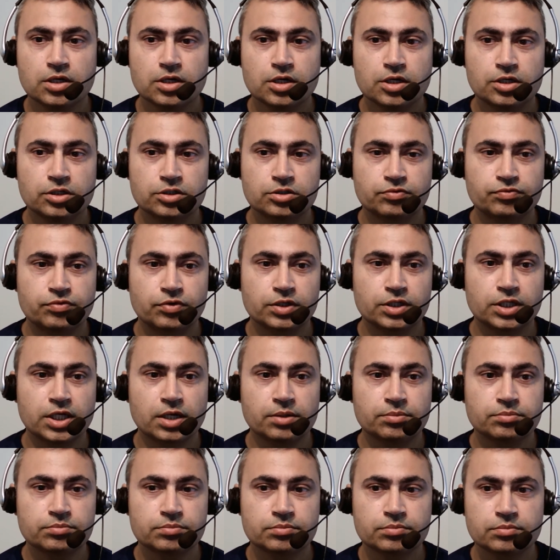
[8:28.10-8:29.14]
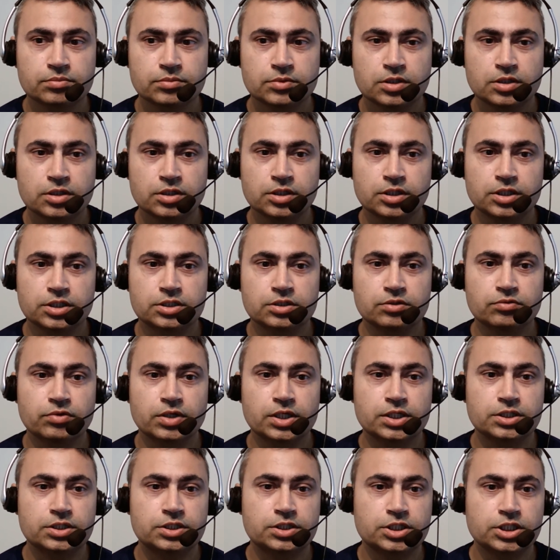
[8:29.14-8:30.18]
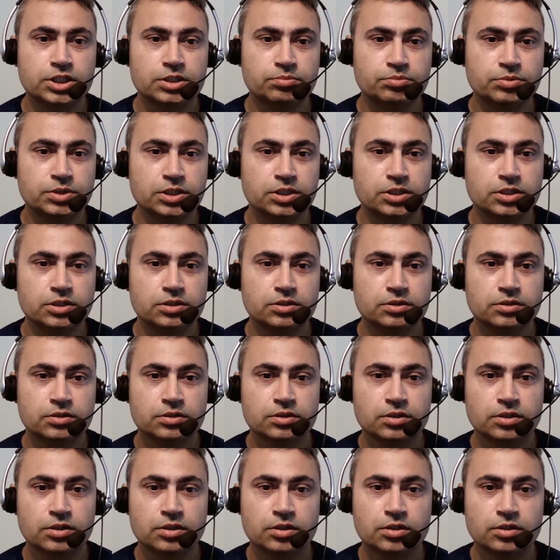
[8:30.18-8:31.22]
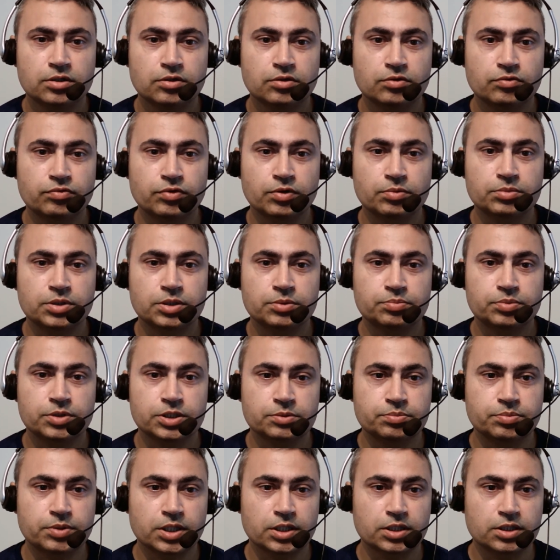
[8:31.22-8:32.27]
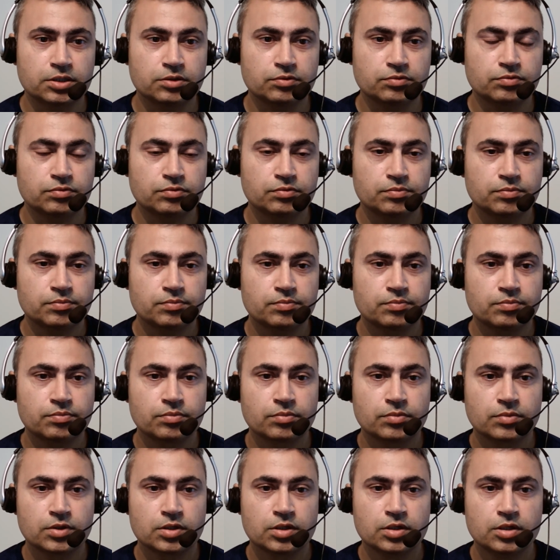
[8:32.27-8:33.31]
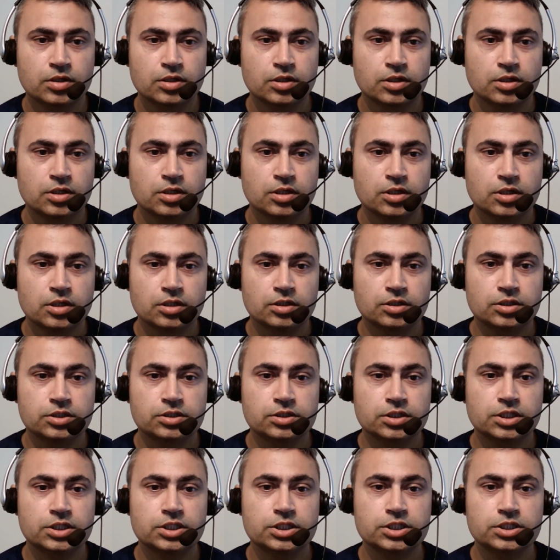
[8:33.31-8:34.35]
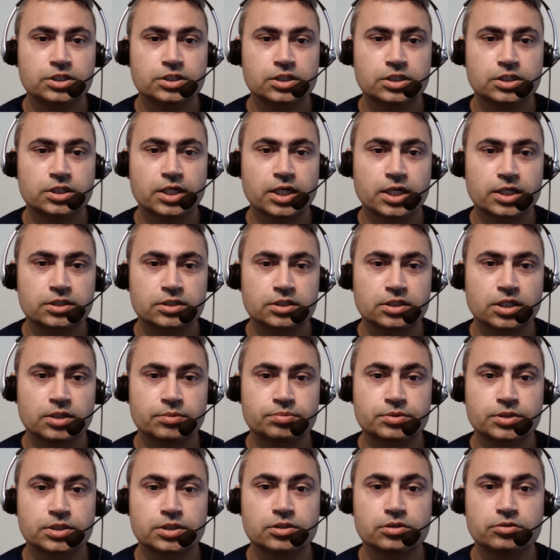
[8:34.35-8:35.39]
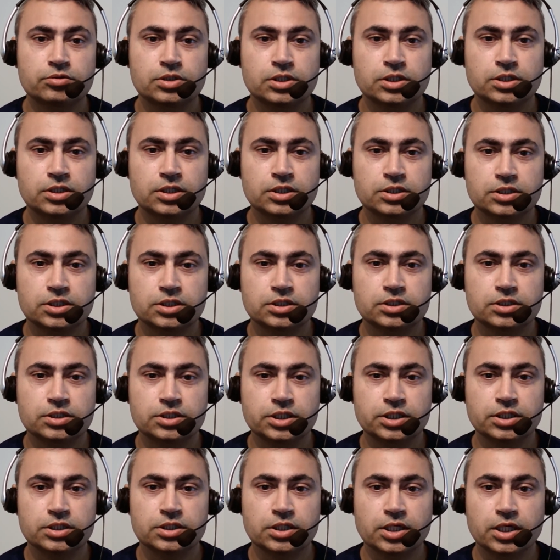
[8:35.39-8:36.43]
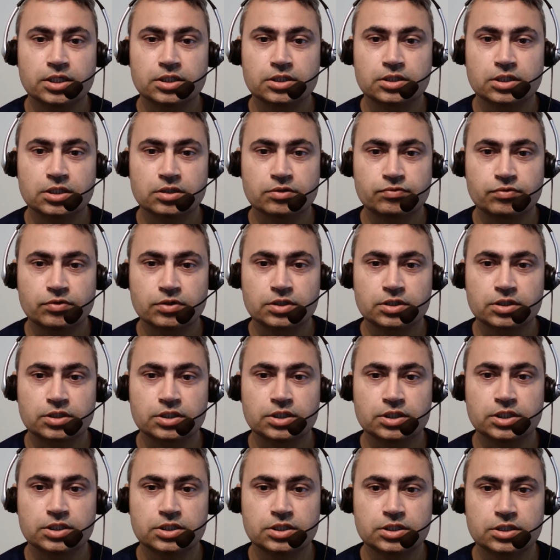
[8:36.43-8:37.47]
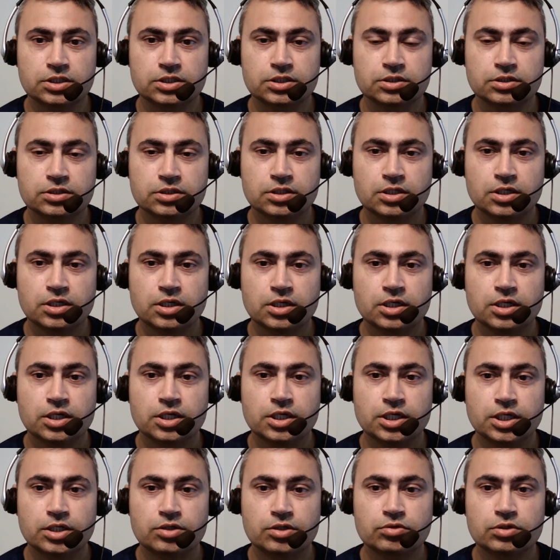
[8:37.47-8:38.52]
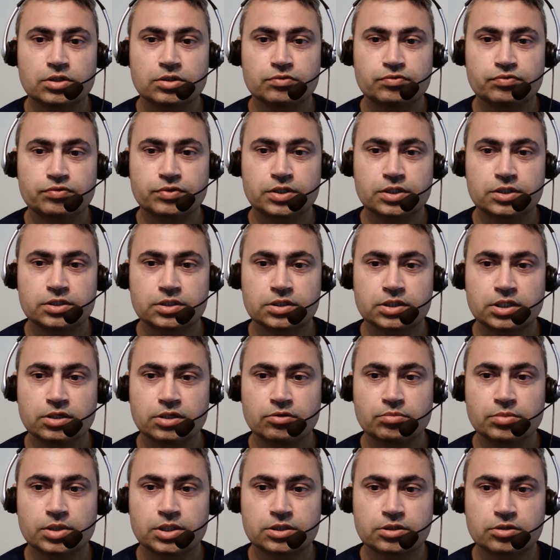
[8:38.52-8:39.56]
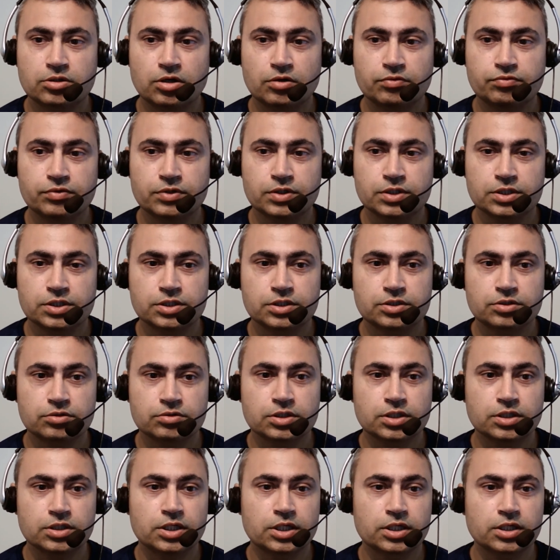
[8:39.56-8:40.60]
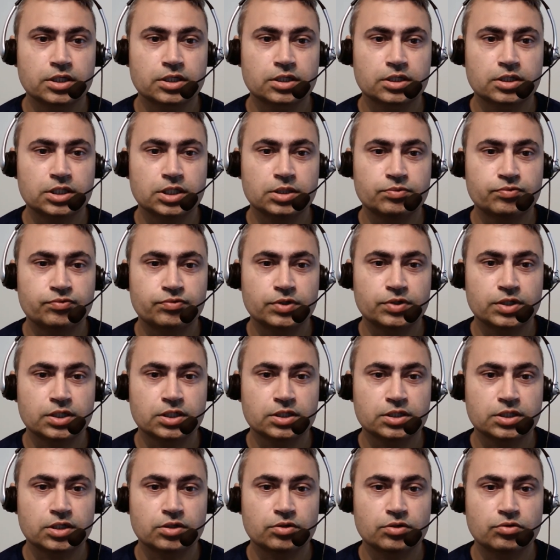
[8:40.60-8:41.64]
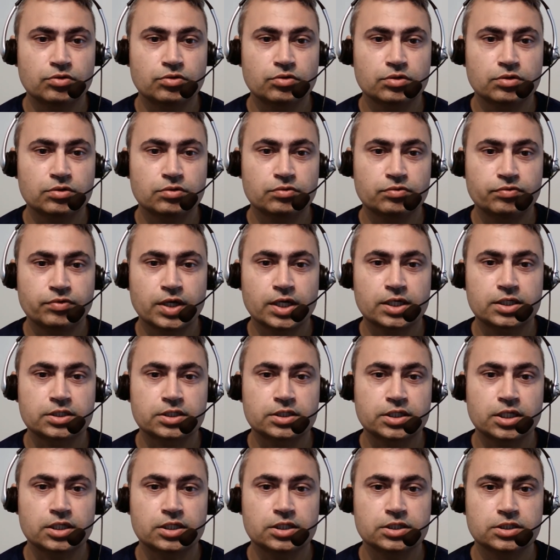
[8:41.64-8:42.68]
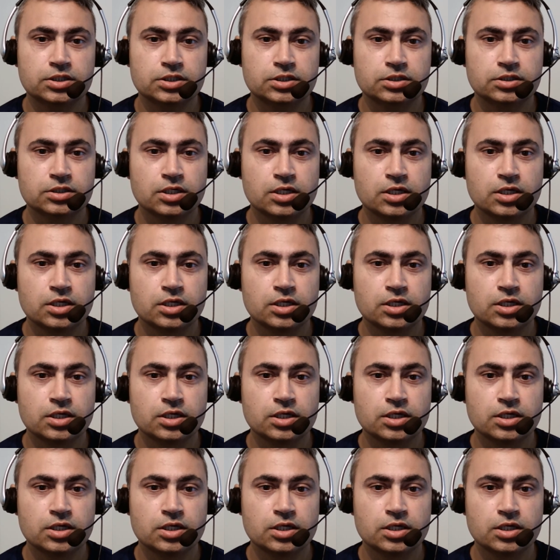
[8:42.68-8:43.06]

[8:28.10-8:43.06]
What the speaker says: So for them, it's a very cheap deal from their perspective. This additional tax absolutely doesn't change anything for the Canadians. It only fills government's coffers so that they can keep funding their own fat salaries,